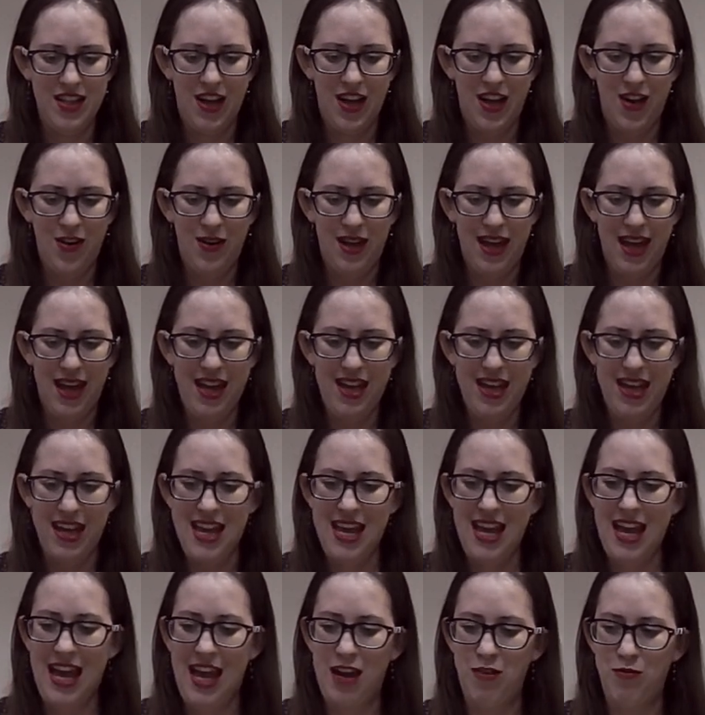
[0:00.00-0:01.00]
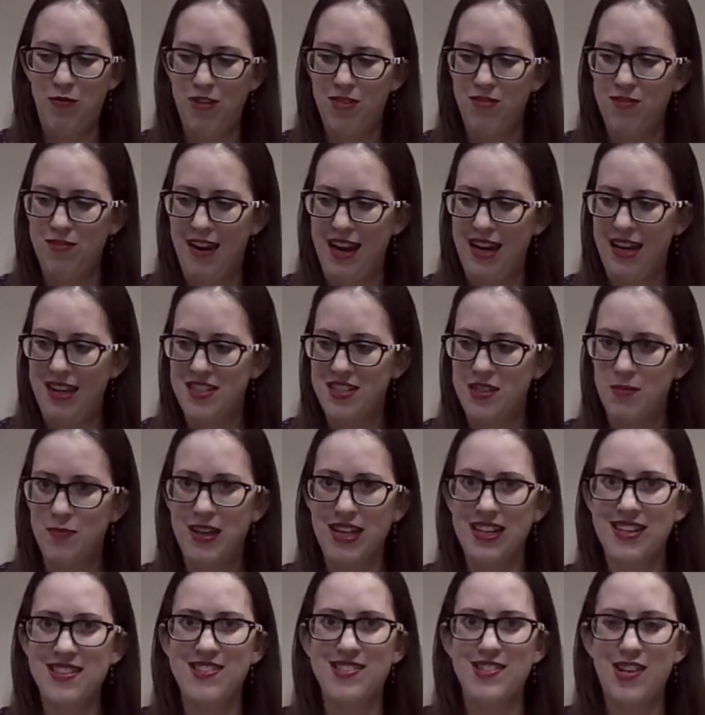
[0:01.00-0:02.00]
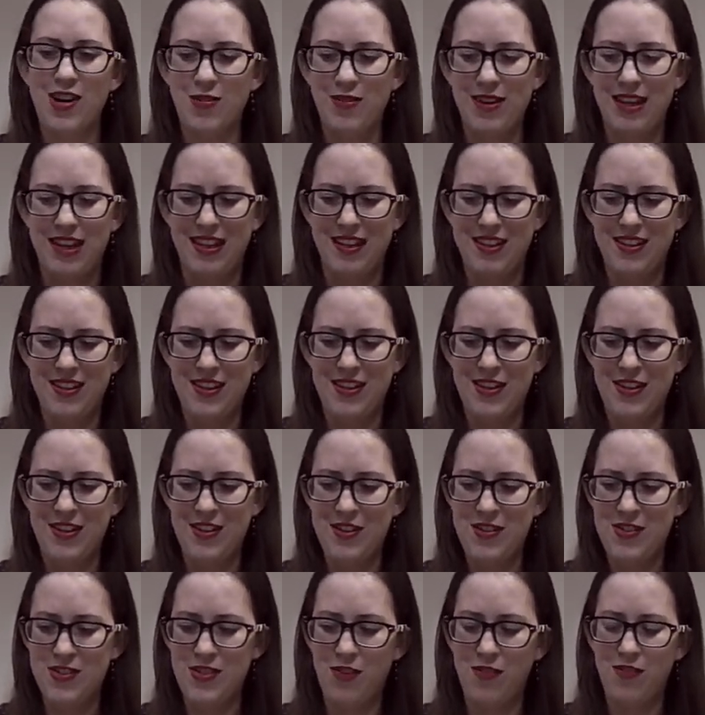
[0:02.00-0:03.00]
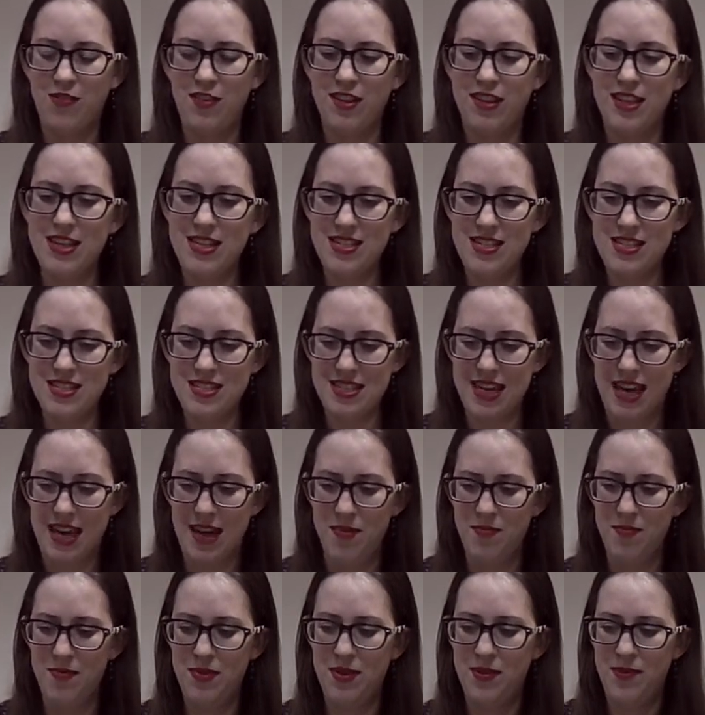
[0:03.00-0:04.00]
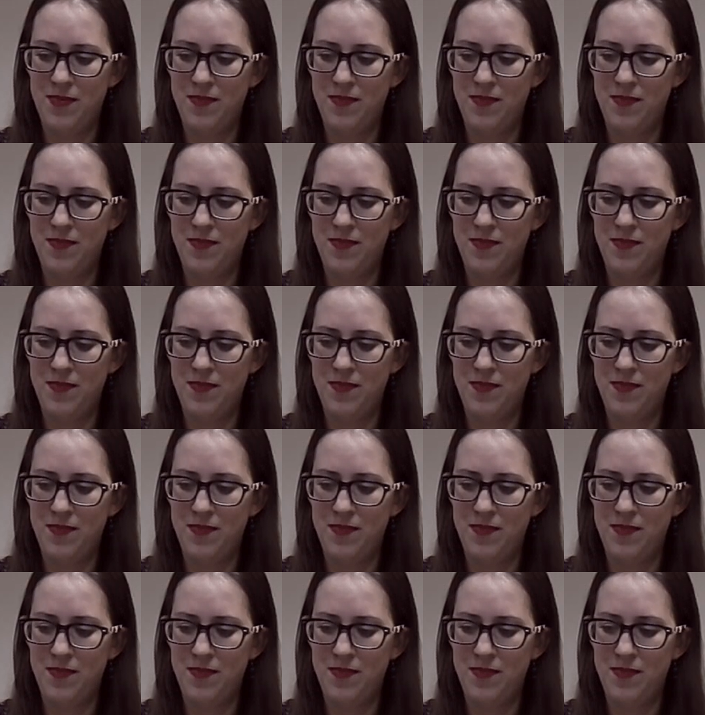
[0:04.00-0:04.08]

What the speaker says: Okay, and we're ready to begin sewing. So for this step,